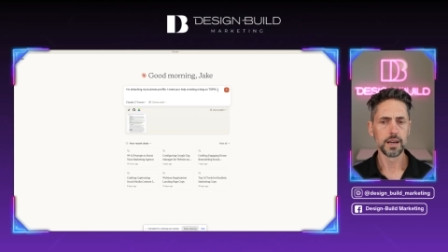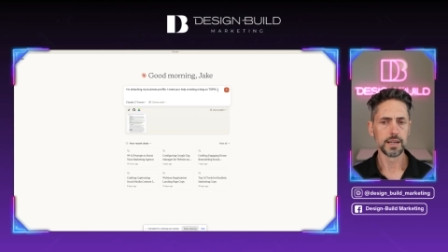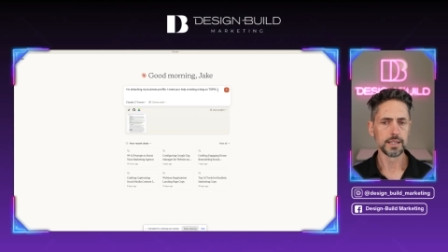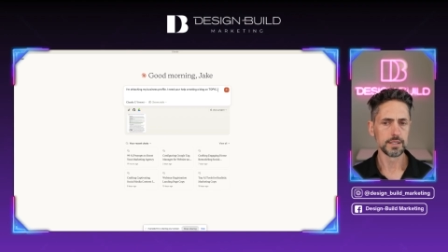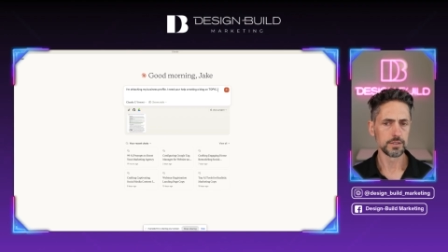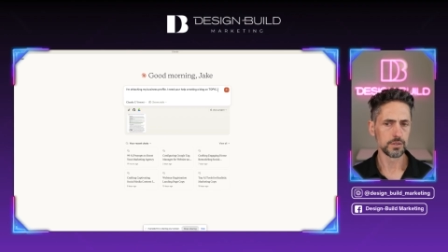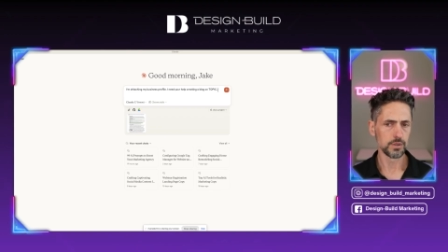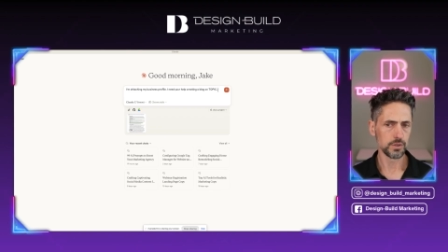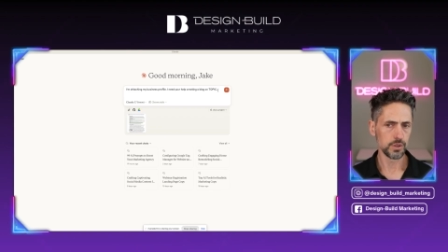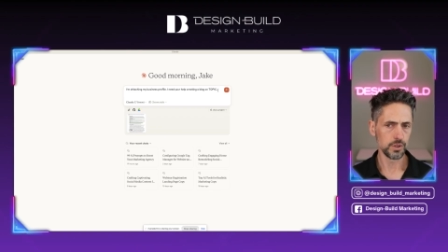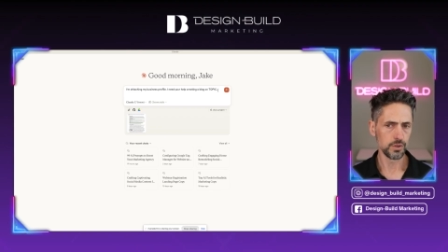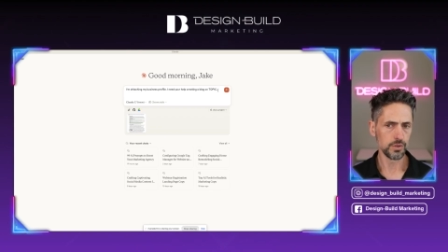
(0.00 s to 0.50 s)

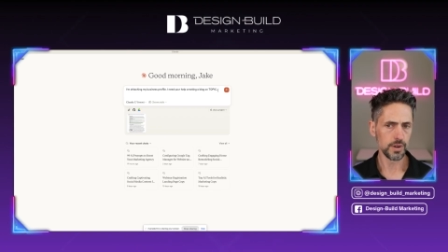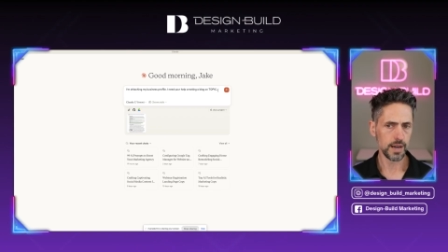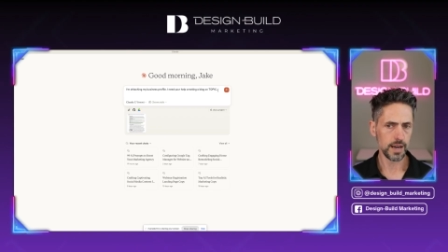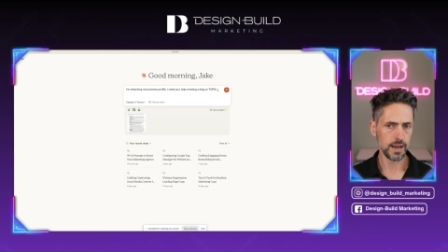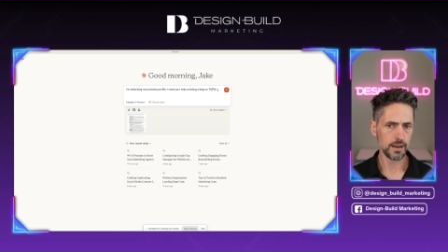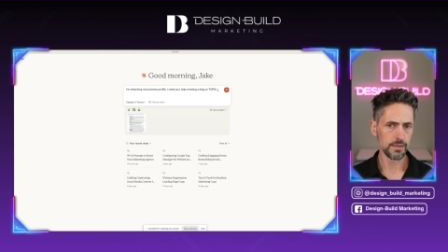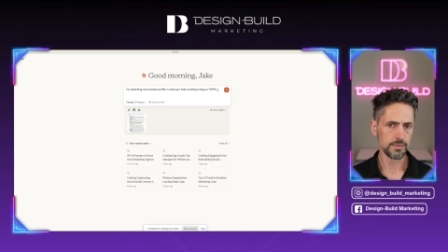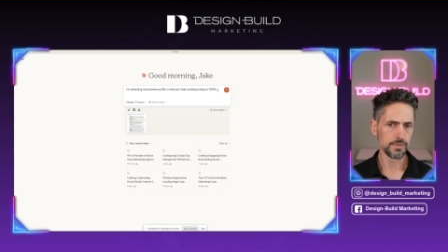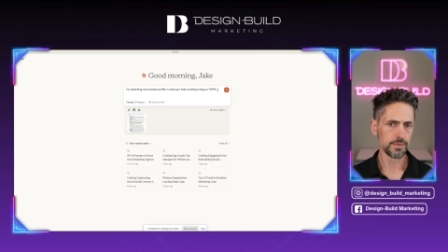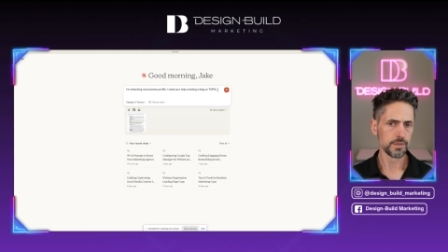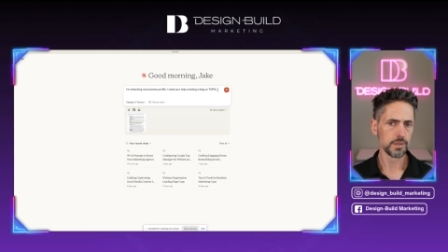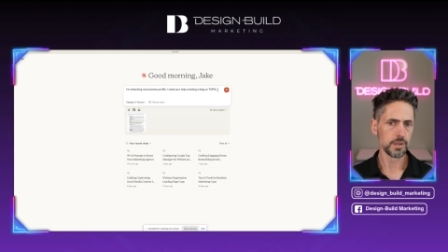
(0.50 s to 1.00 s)
so you
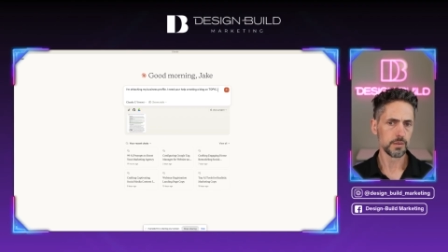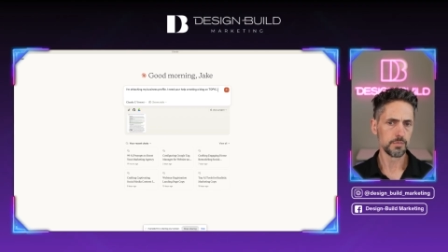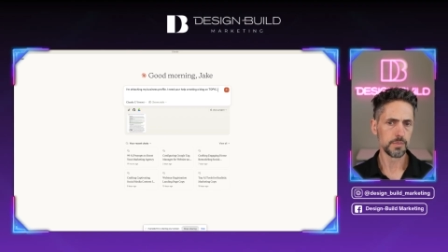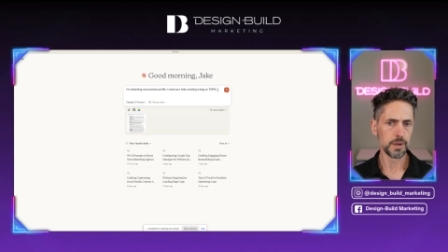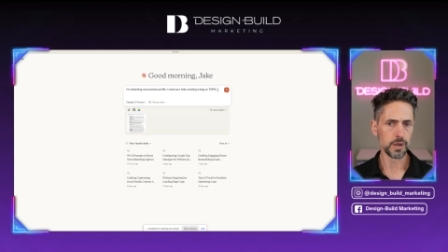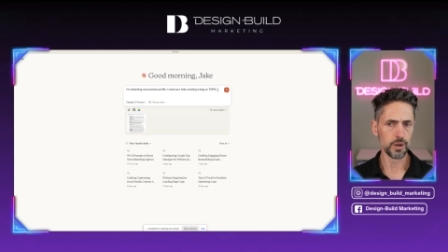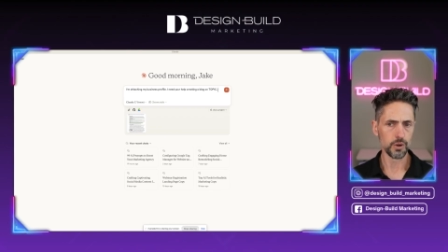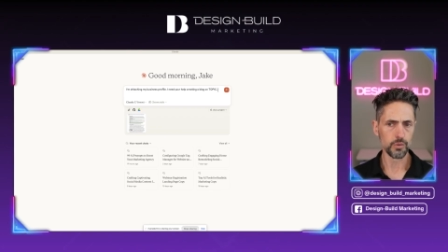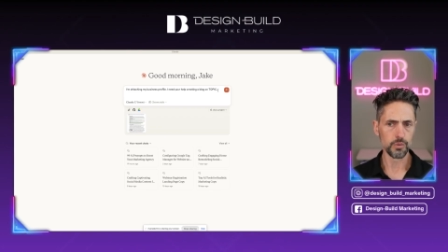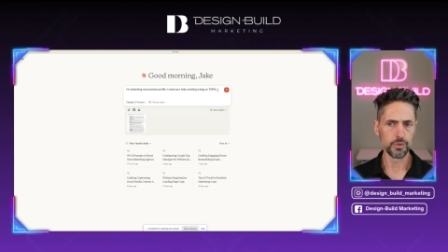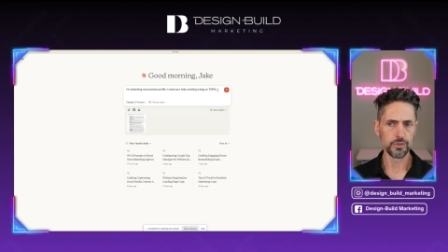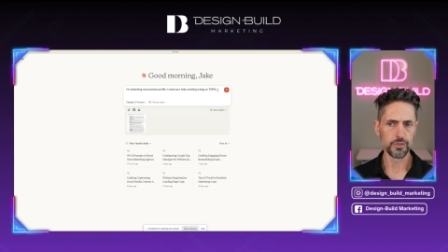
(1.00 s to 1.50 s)
have a
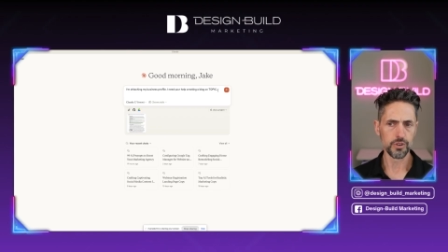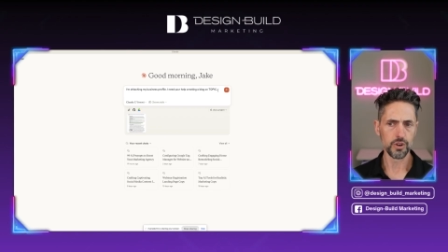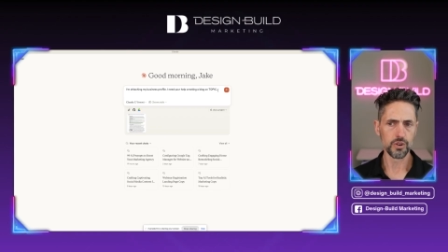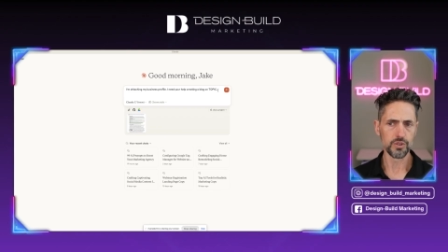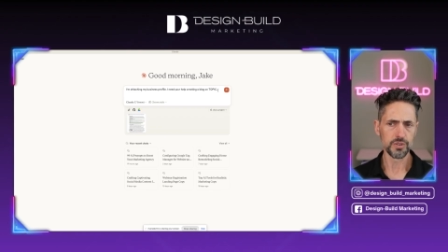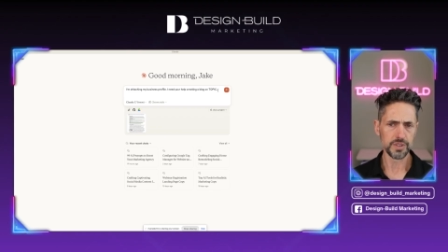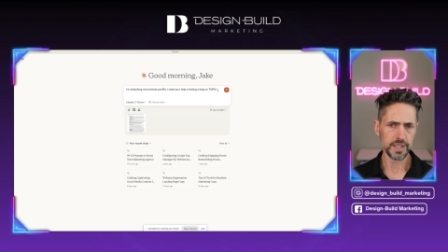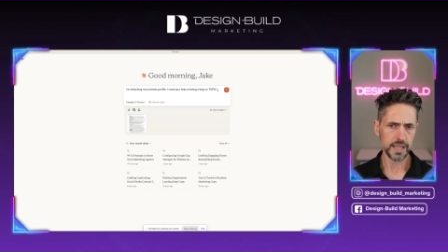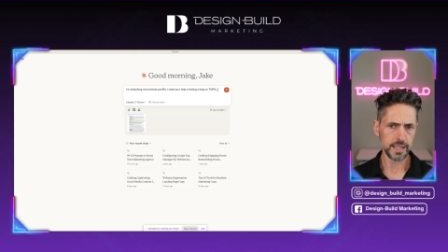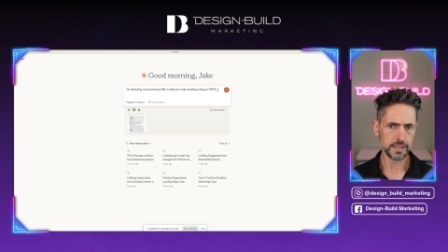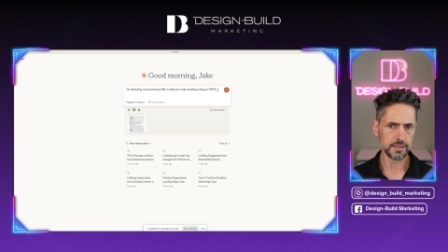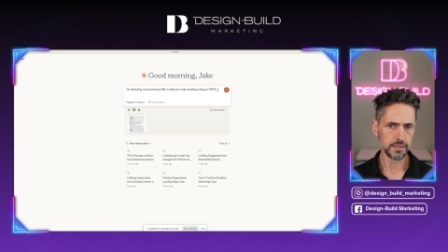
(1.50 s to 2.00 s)
better result
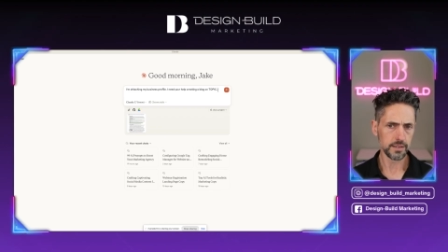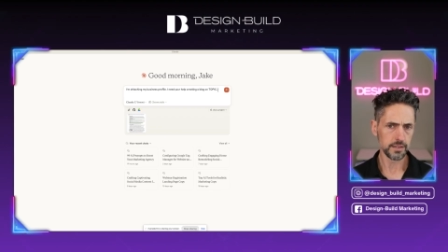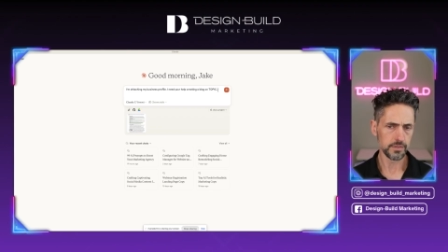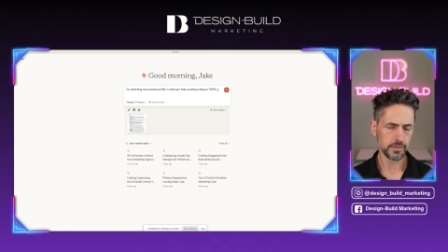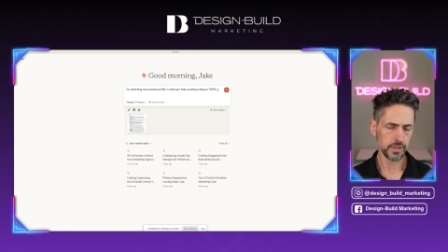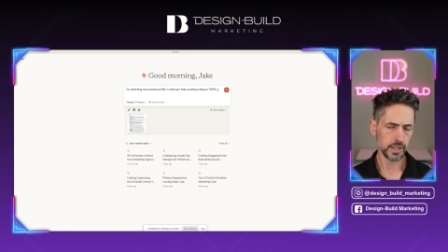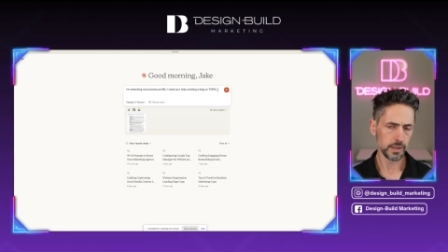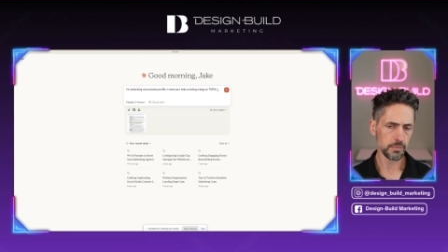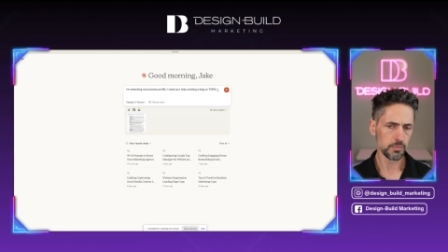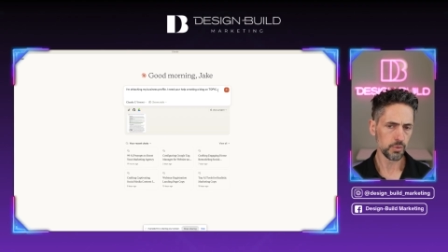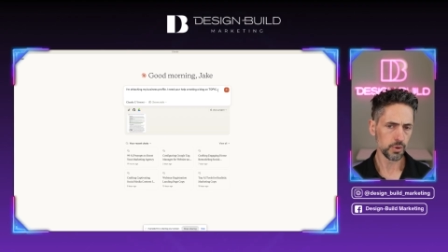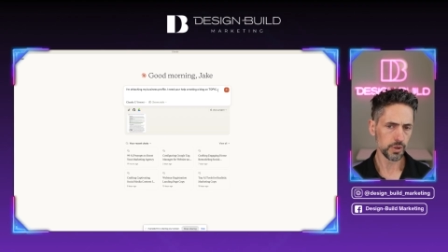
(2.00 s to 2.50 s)
in that
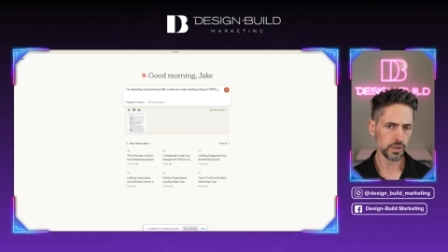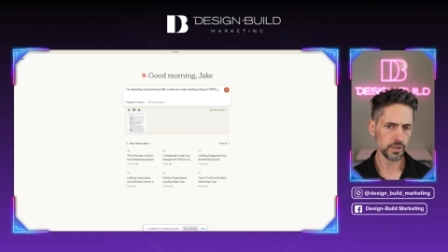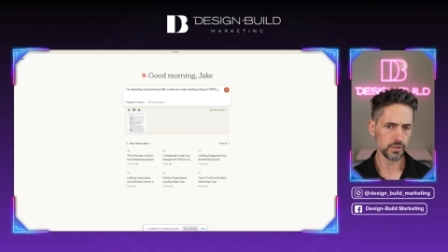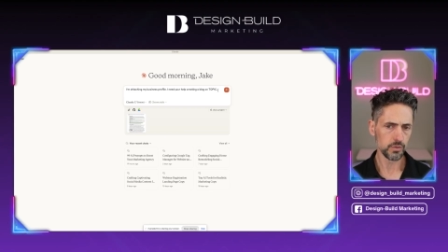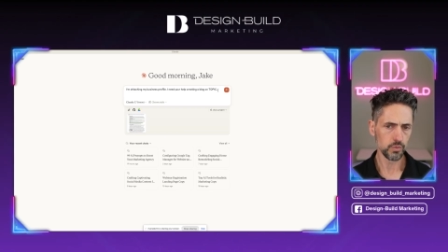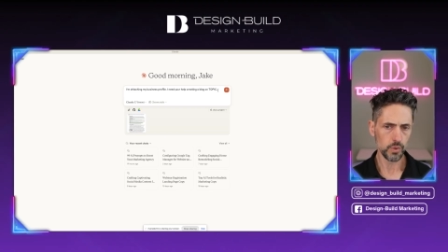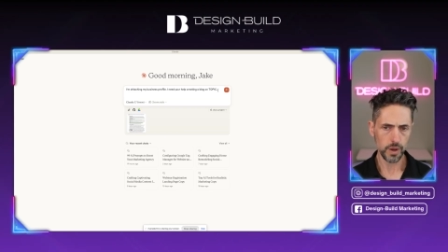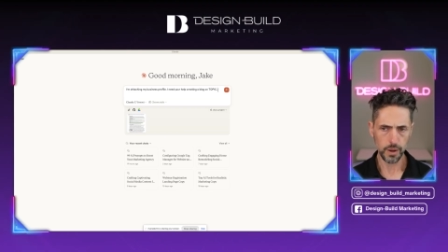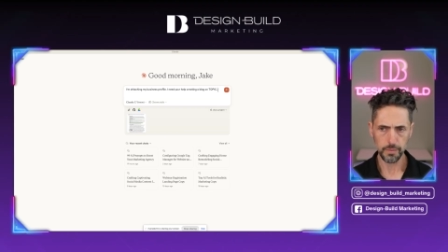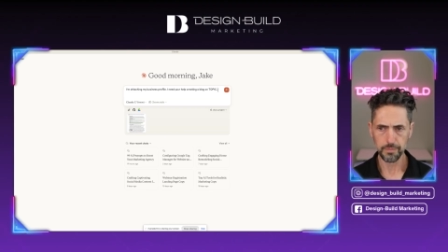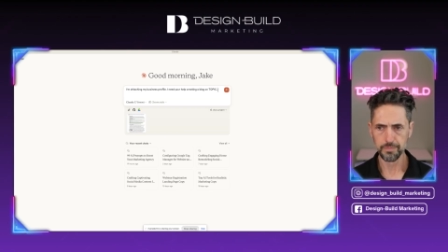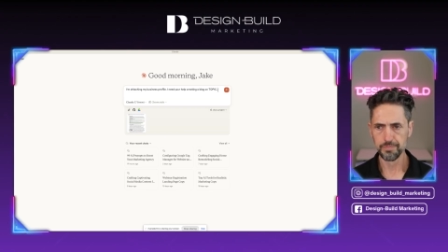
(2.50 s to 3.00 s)
standpoint as
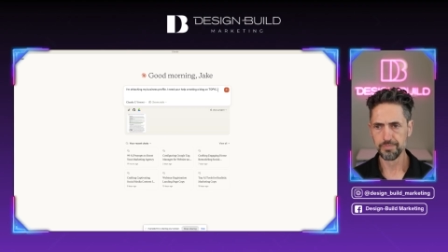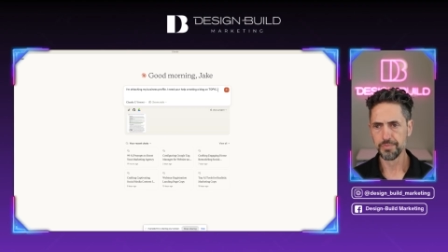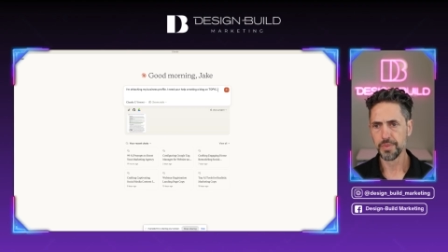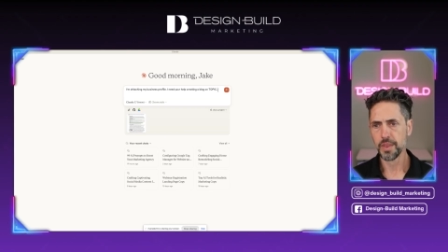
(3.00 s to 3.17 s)
well.